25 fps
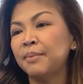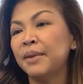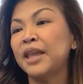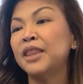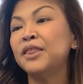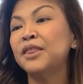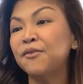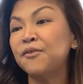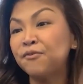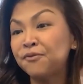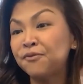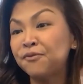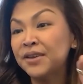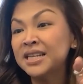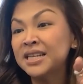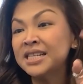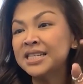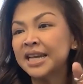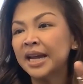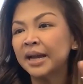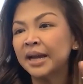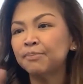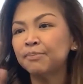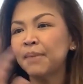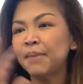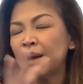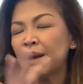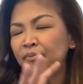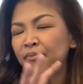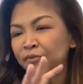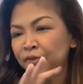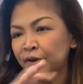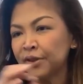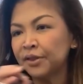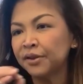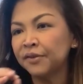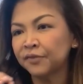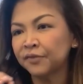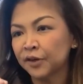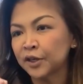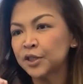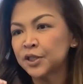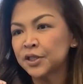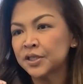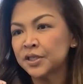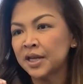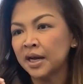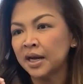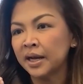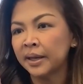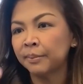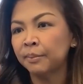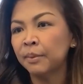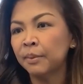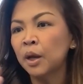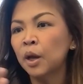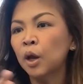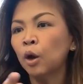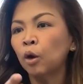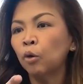in the fintech map for the first time,